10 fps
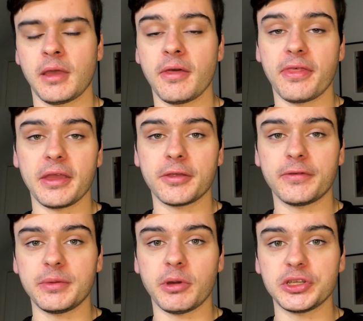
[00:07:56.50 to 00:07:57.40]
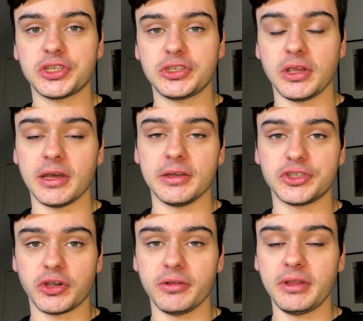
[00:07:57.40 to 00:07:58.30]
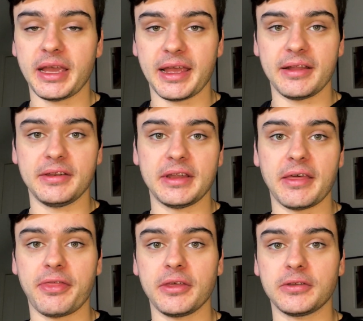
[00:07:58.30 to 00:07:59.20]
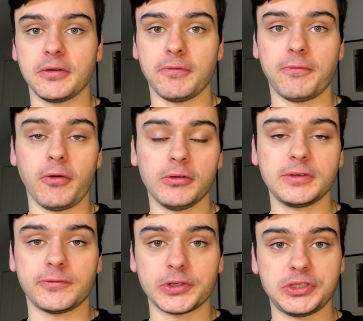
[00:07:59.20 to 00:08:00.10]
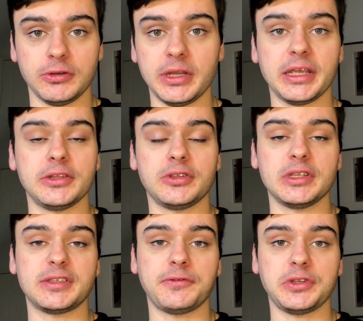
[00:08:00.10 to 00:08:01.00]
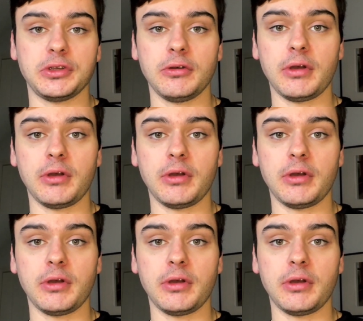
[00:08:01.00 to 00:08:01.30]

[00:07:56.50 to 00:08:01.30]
Thank you very much, John, and thank you, folks, for tuning into this video.